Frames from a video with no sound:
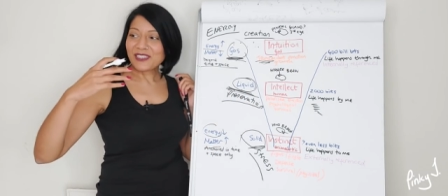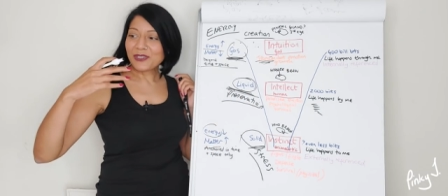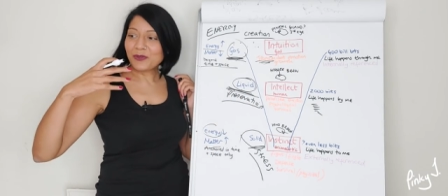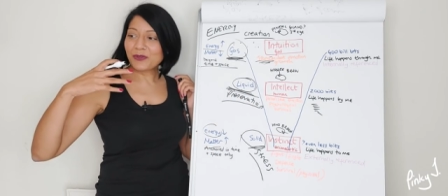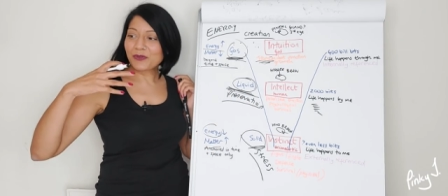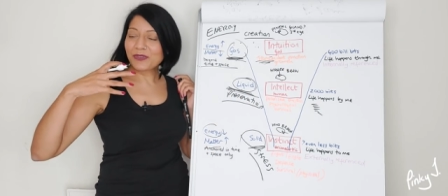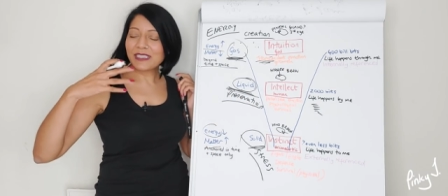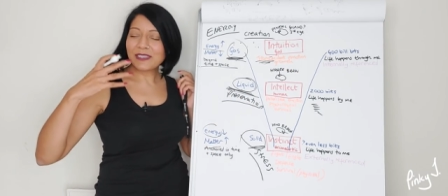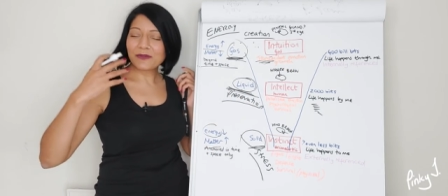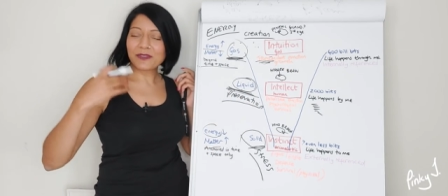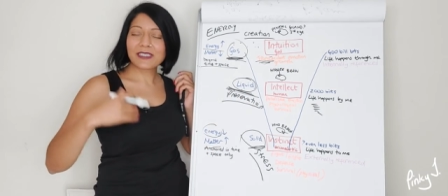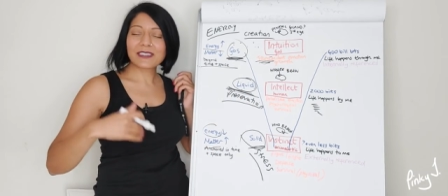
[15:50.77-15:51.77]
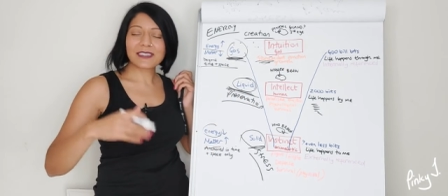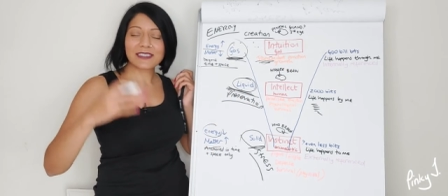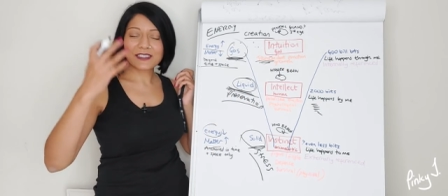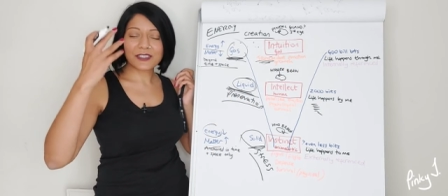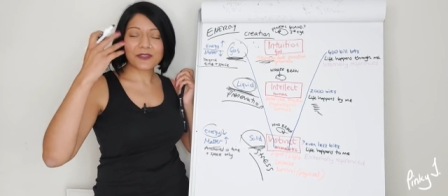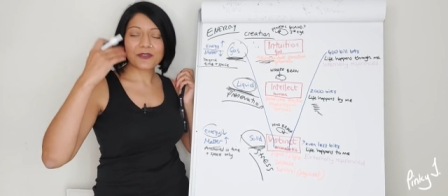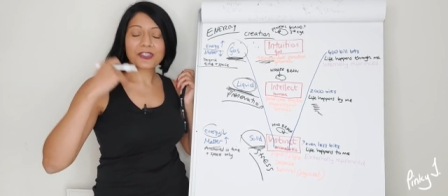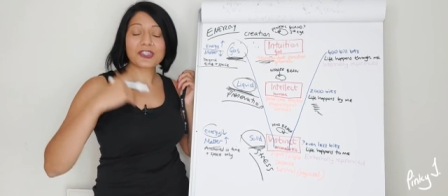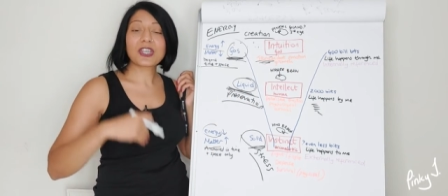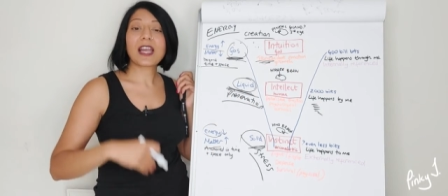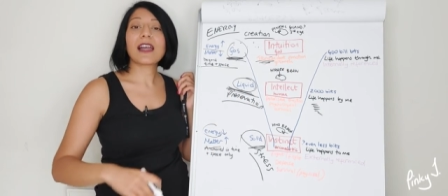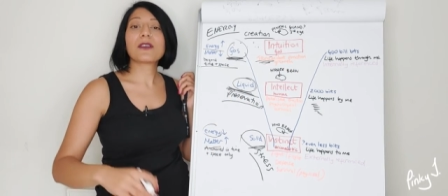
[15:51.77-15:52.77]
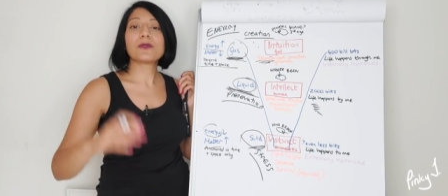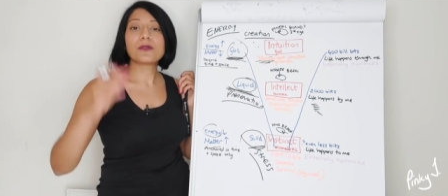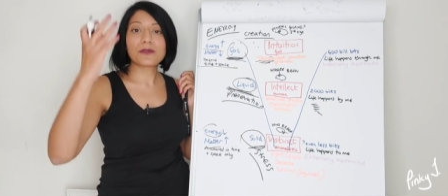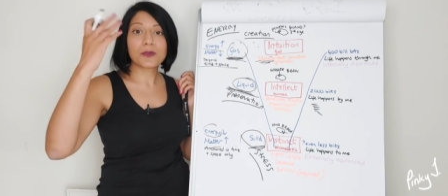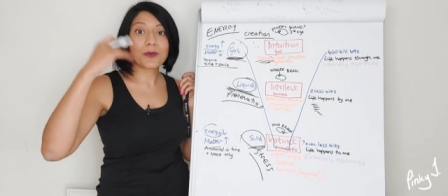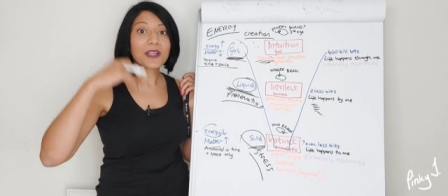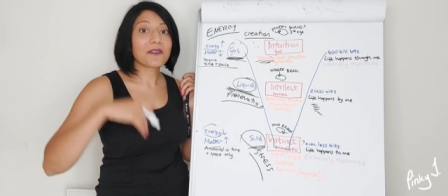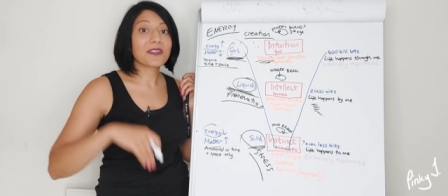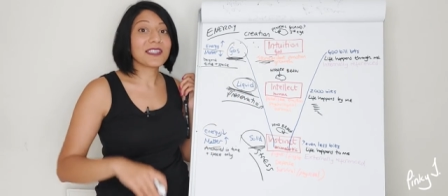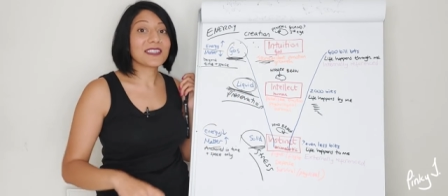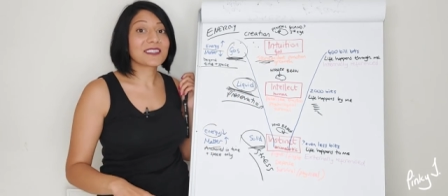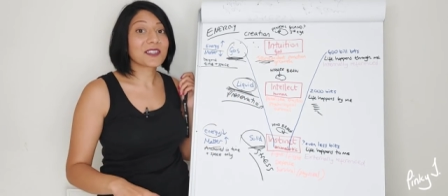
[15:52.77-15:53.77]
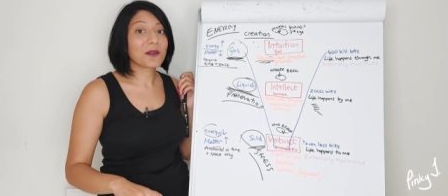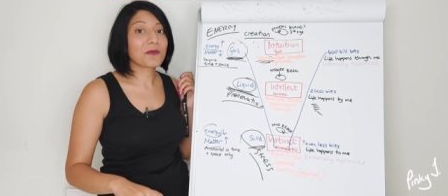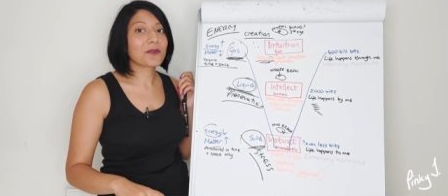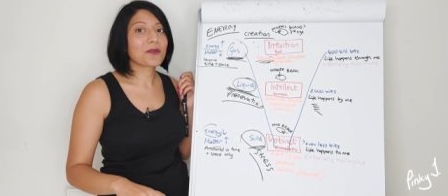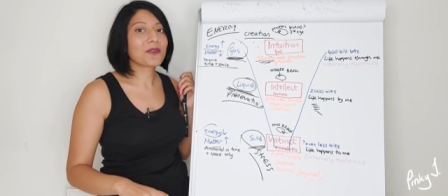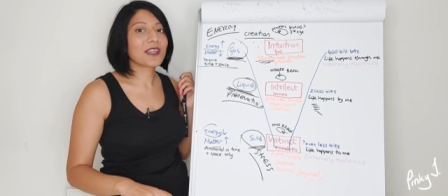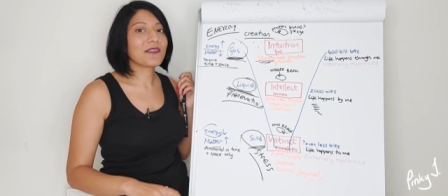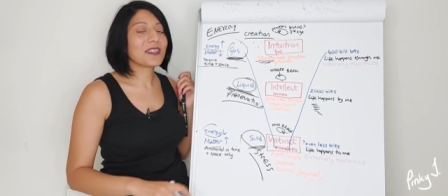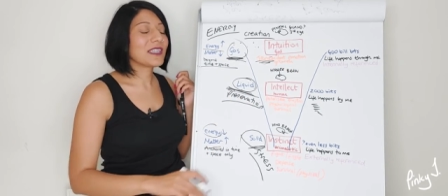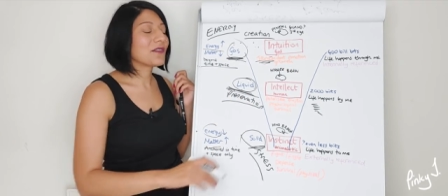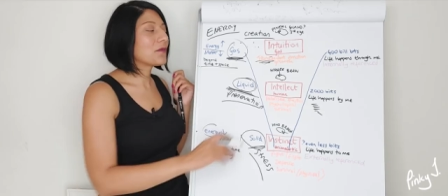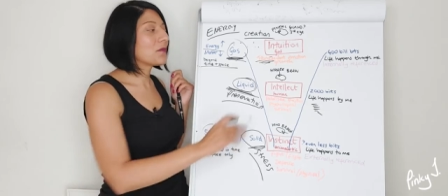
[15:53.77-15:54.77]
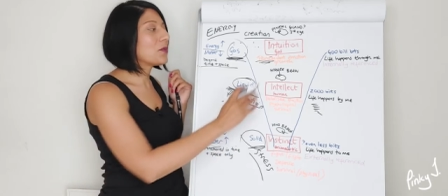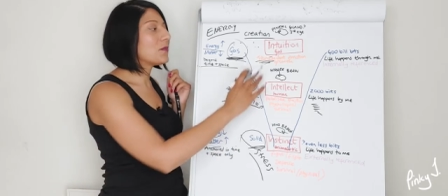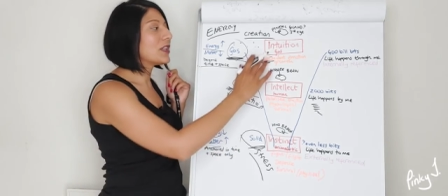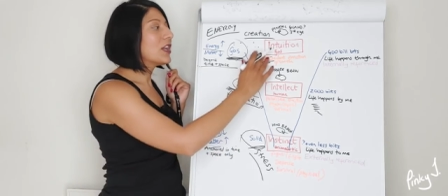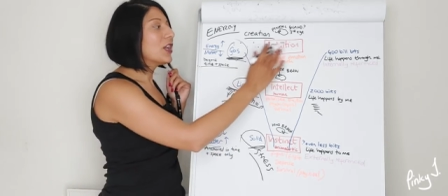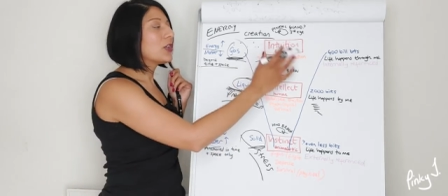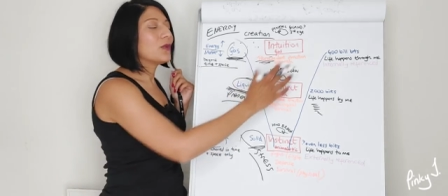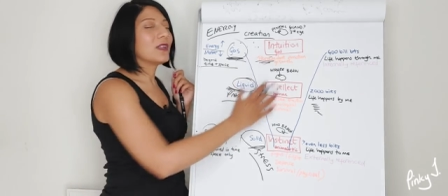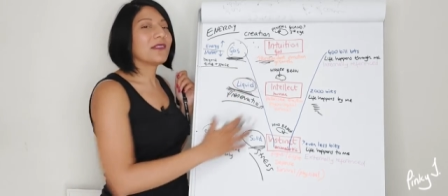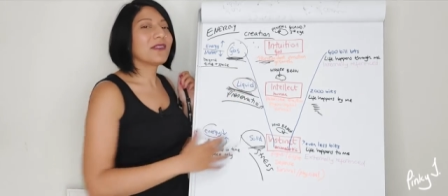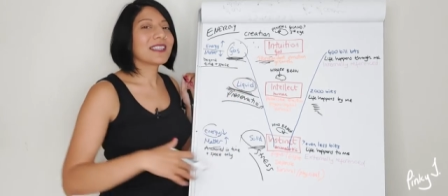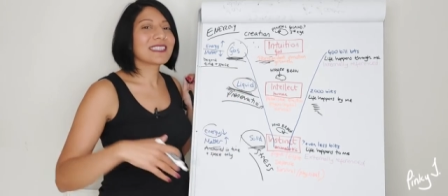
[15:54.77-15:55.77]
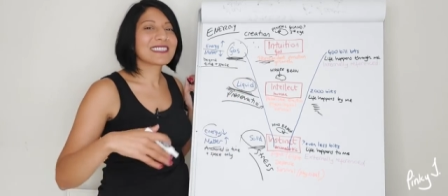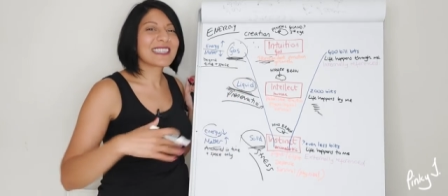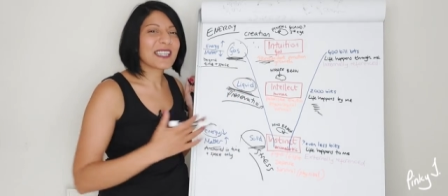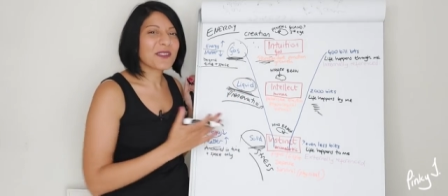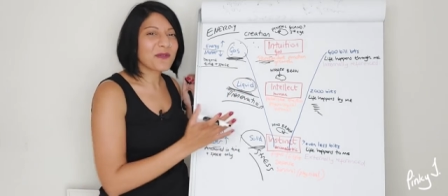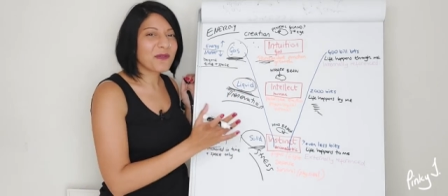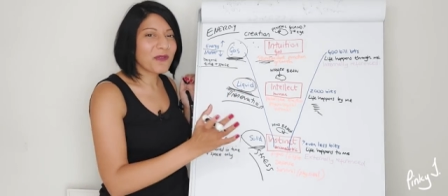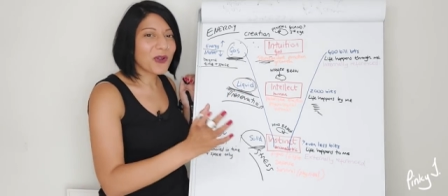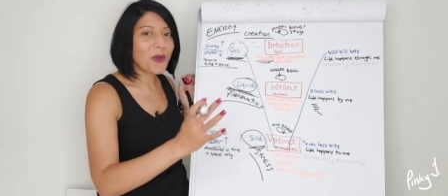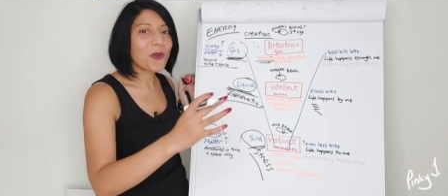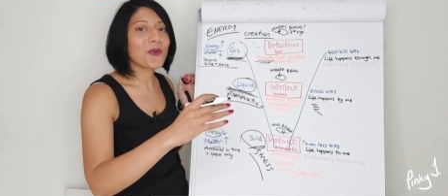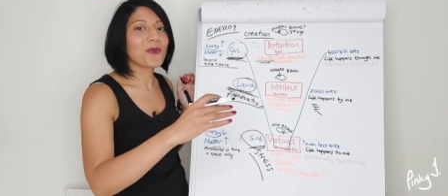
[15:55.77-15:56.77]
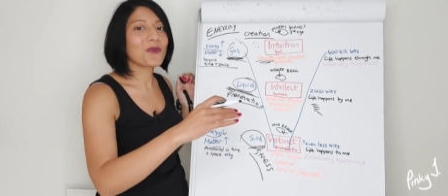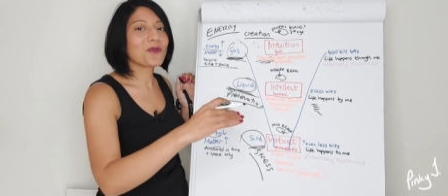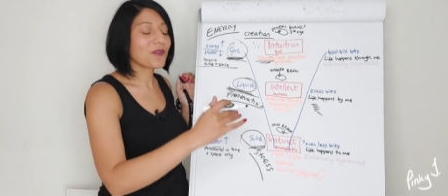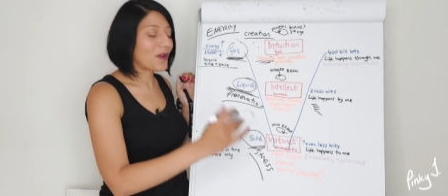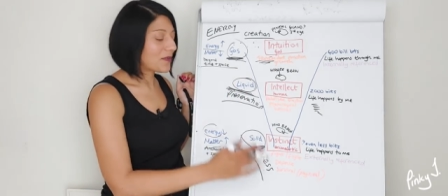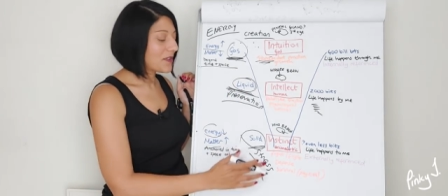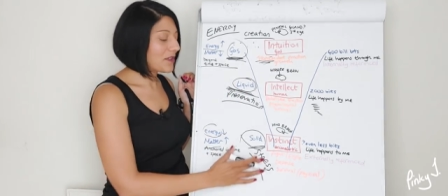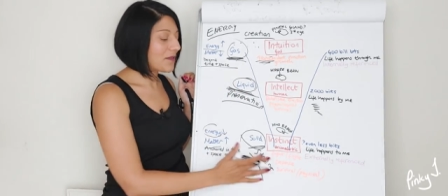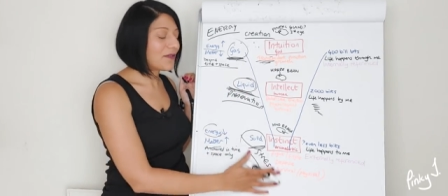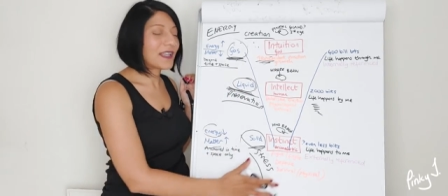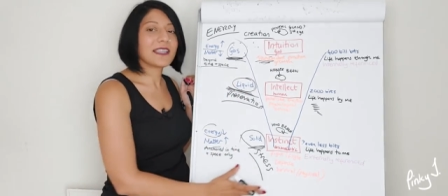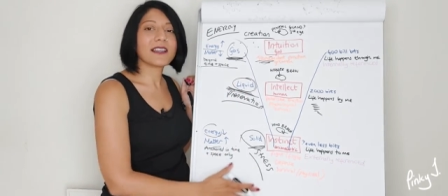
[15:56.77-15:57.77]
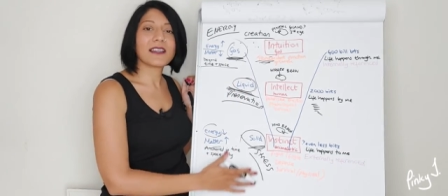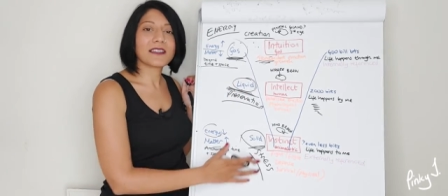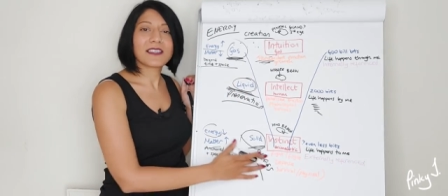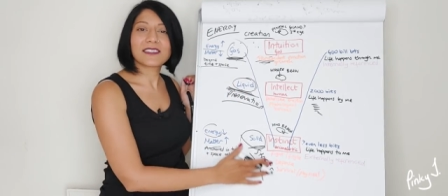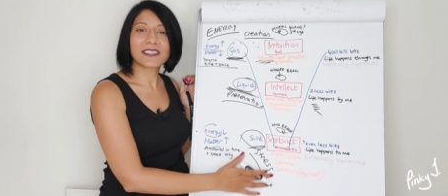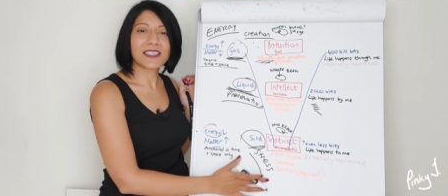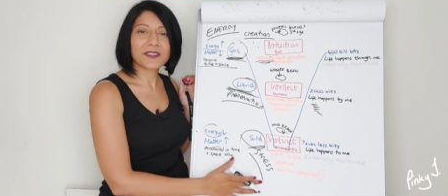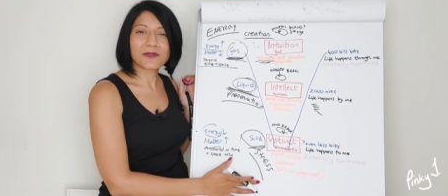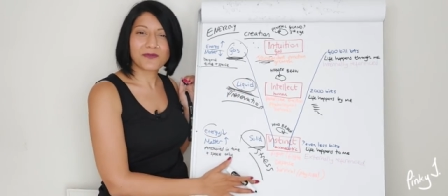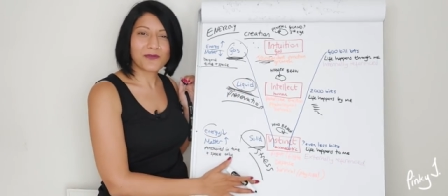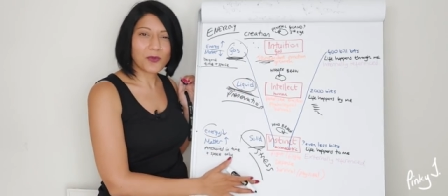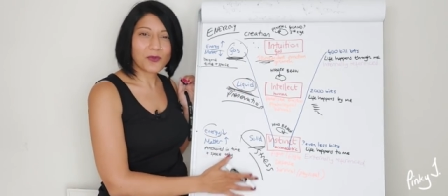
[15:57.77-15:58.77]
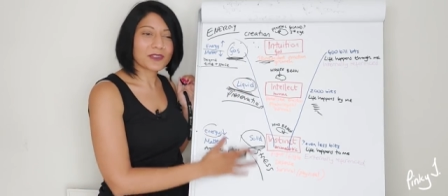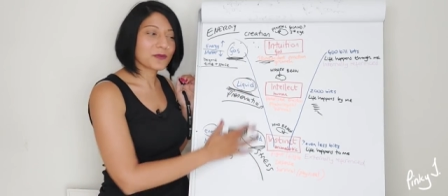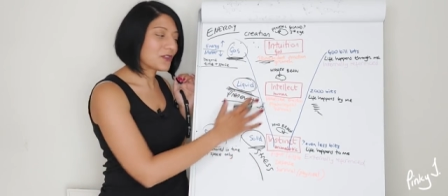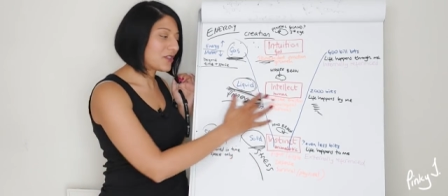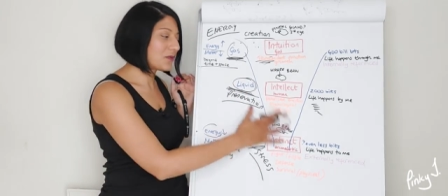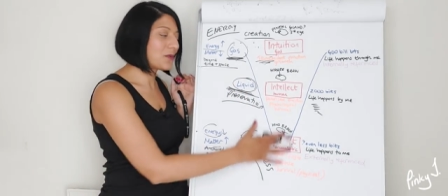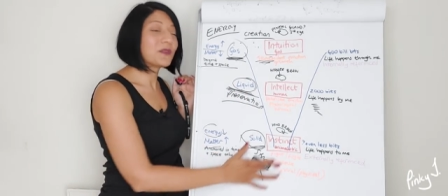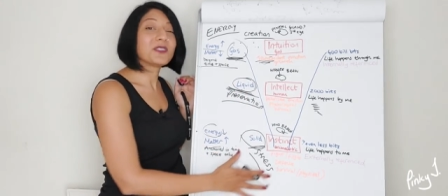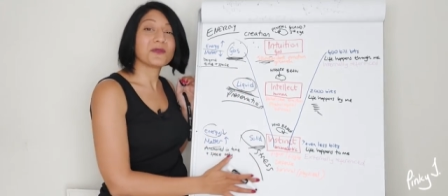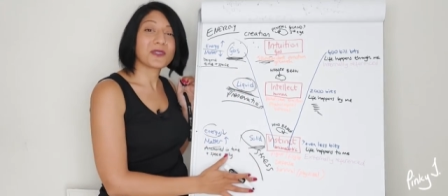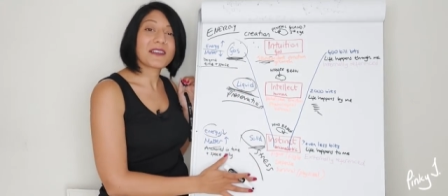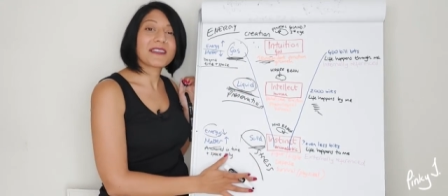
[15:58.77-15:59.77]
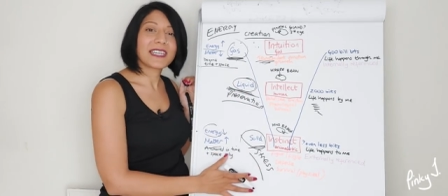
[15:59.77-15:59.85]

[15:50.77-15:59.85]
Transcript: you'll really realize that you're a channel for whatever needs to come through in any given moment. You live in a state of flow rather than a, play, a state of force, which is what we do down